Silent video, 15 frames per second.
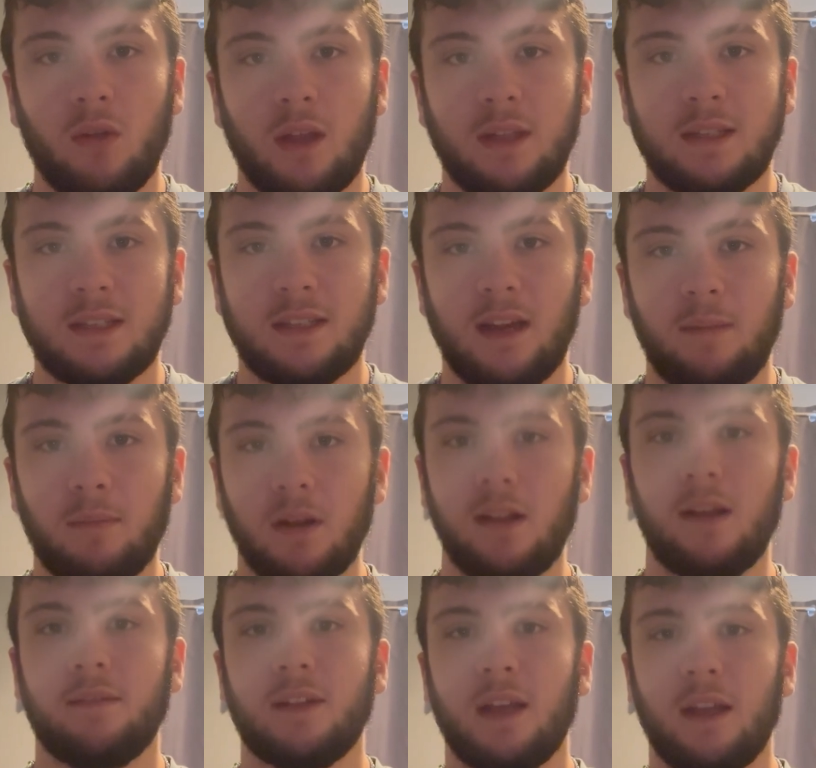that sniper
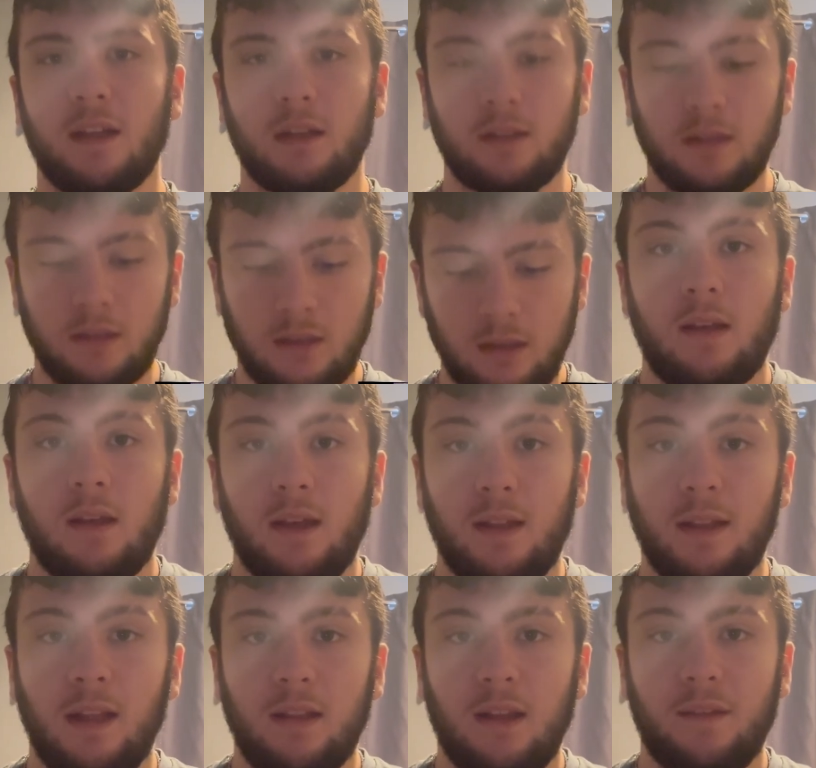left hand. And
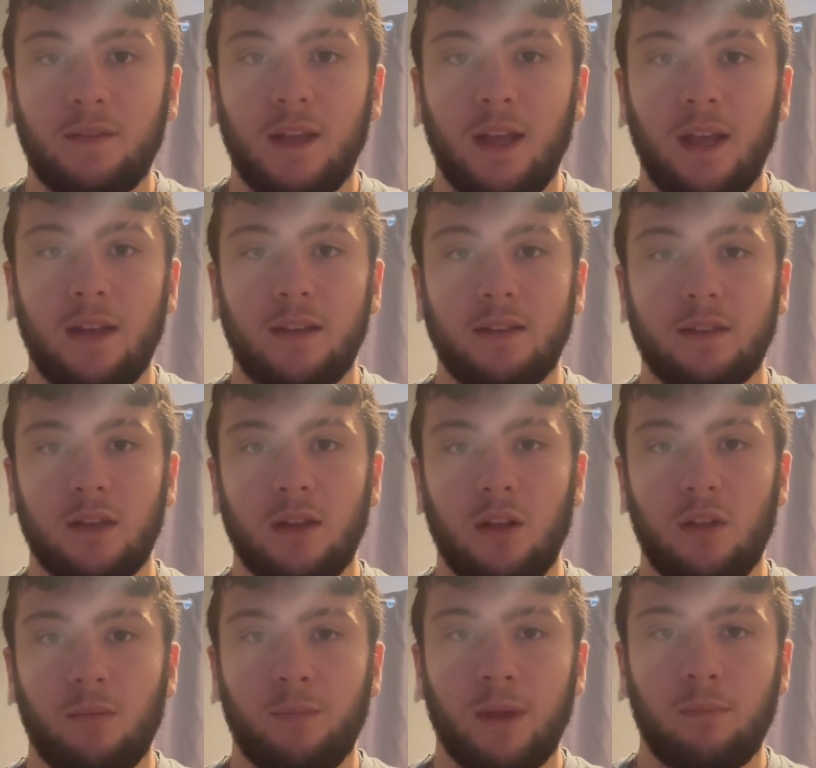that left hand is
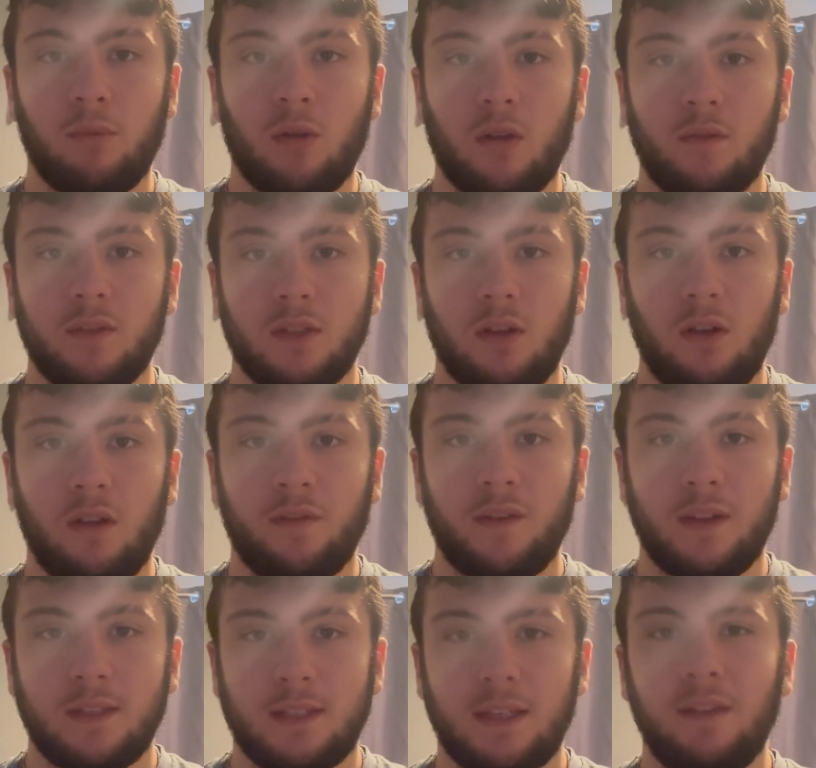another big part of his
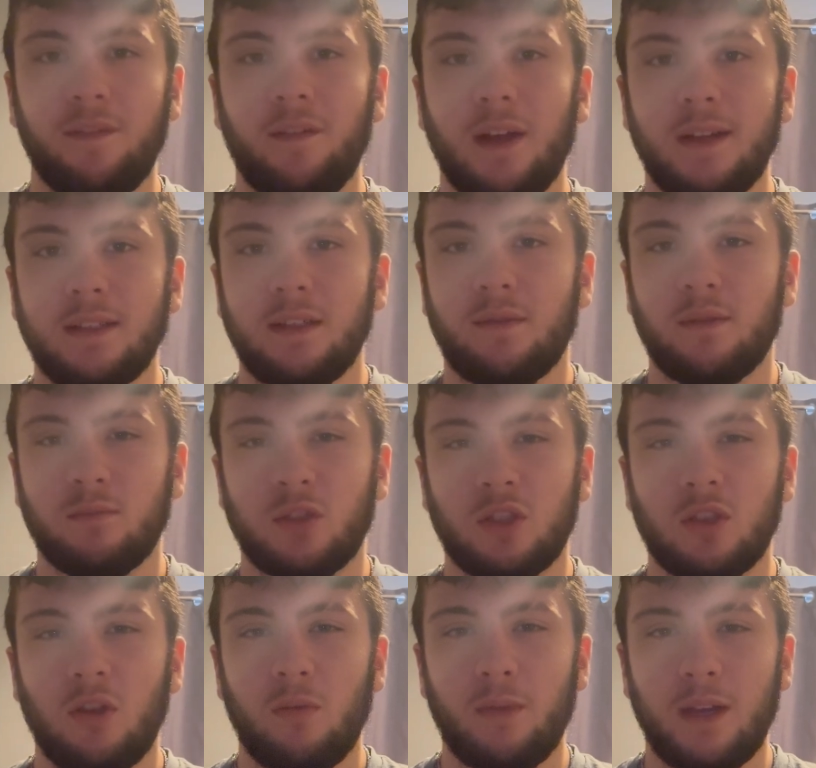offense. He finds it from
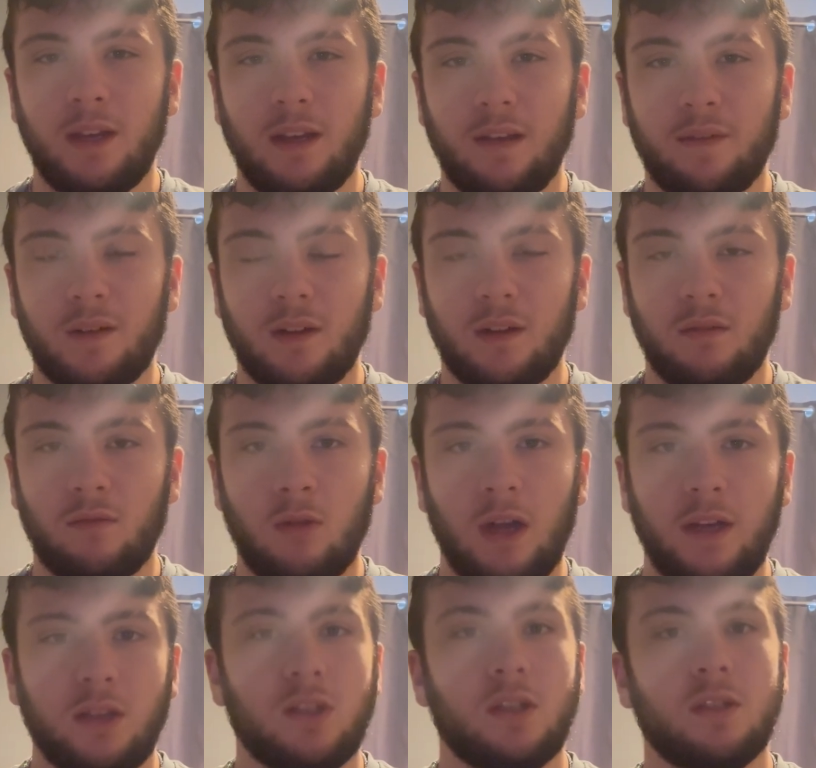so many different
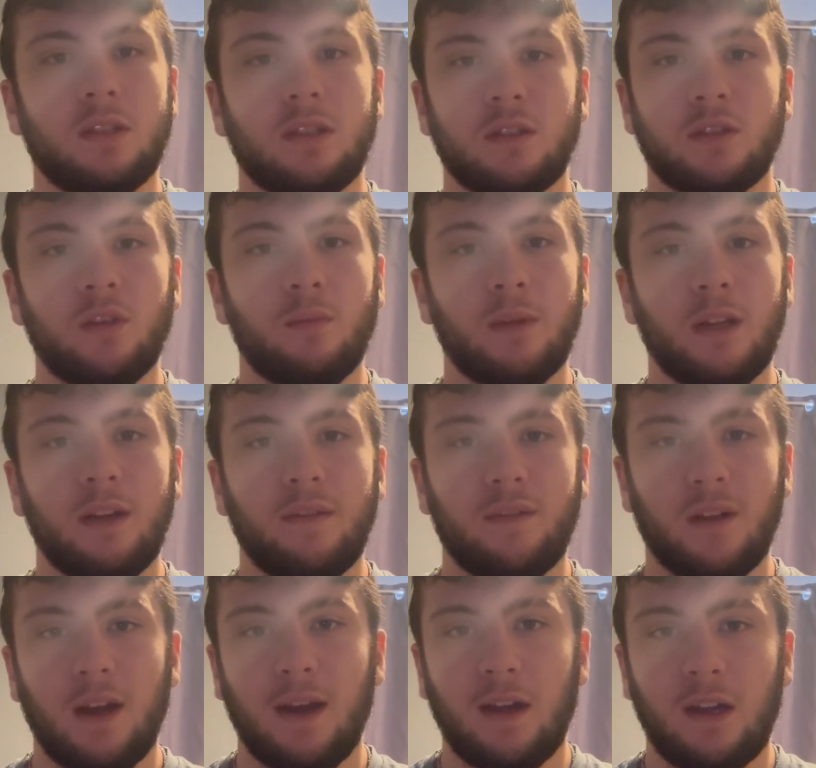ranges and so many
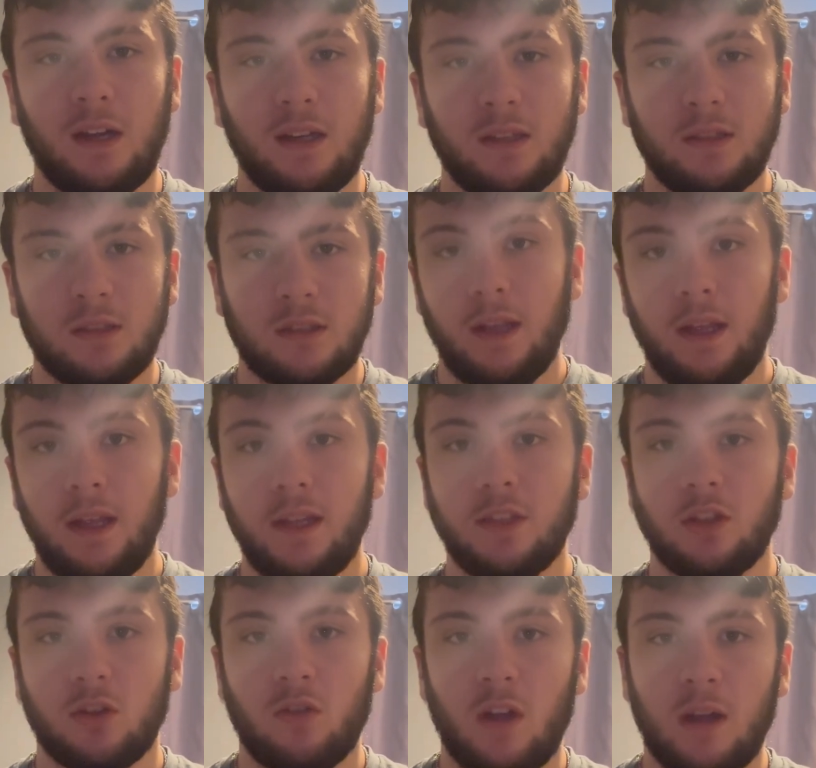different areas. He's
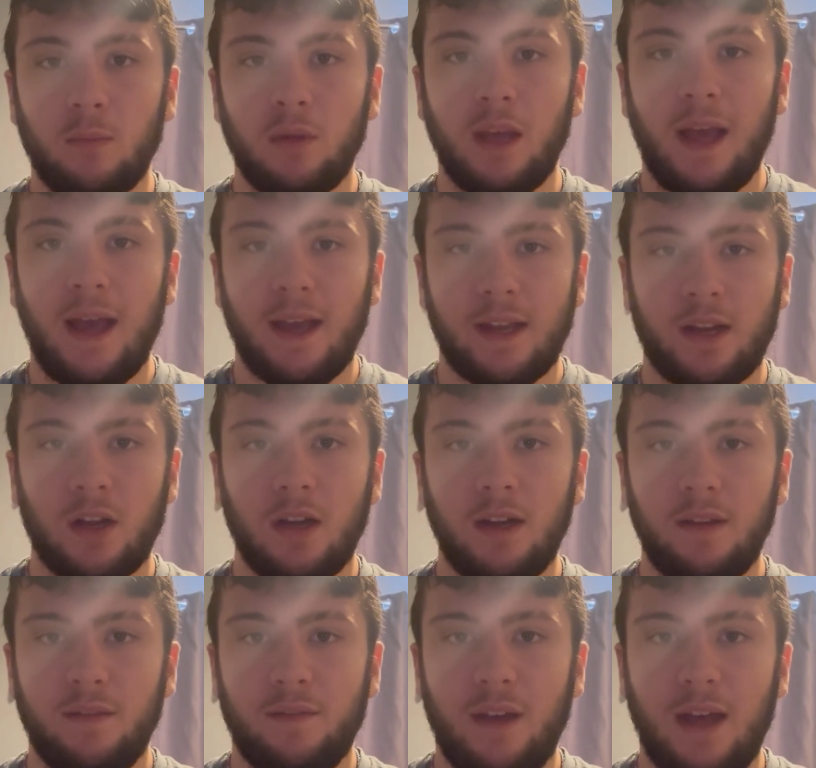incredibly
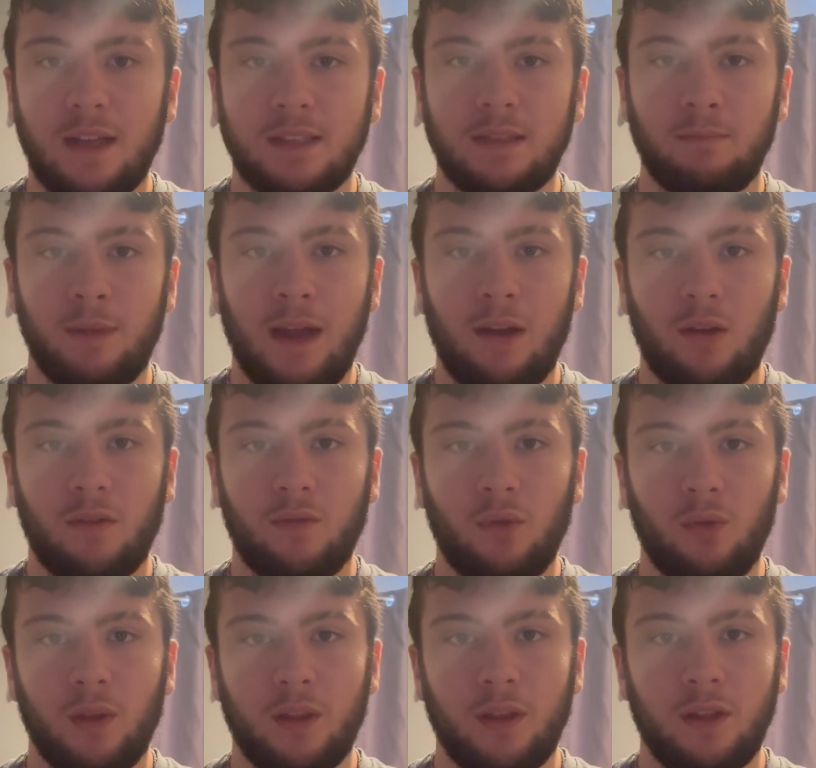accurate, fast, and powerful
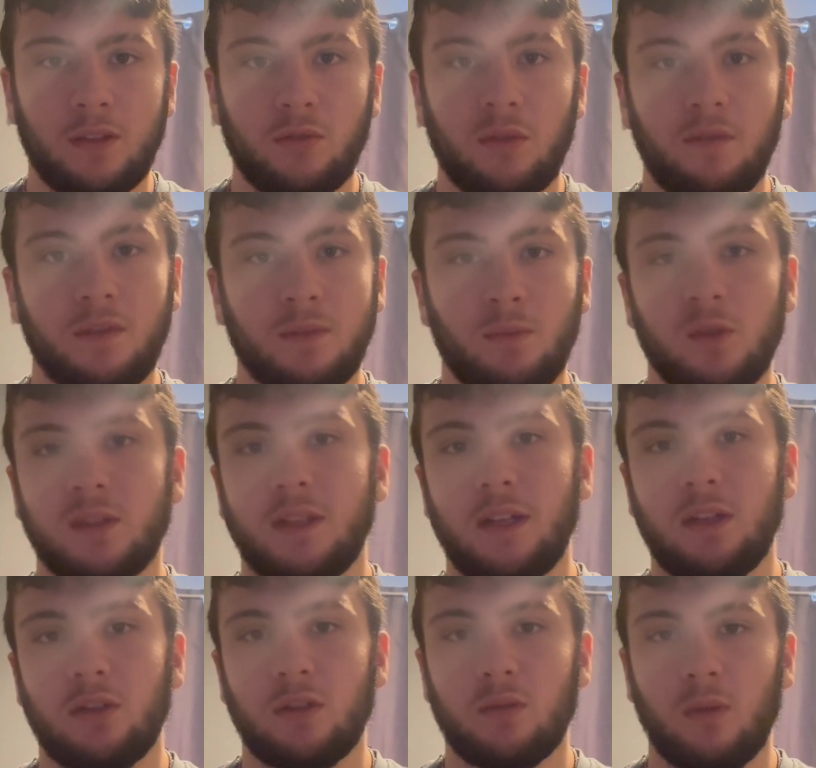with it. It's one of his most
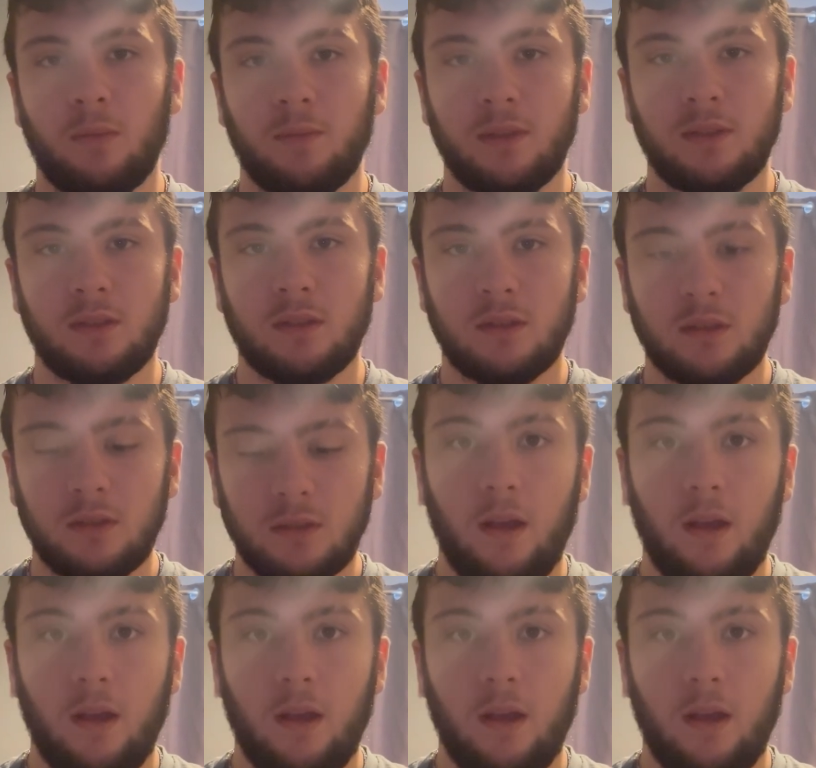dangerous weapons.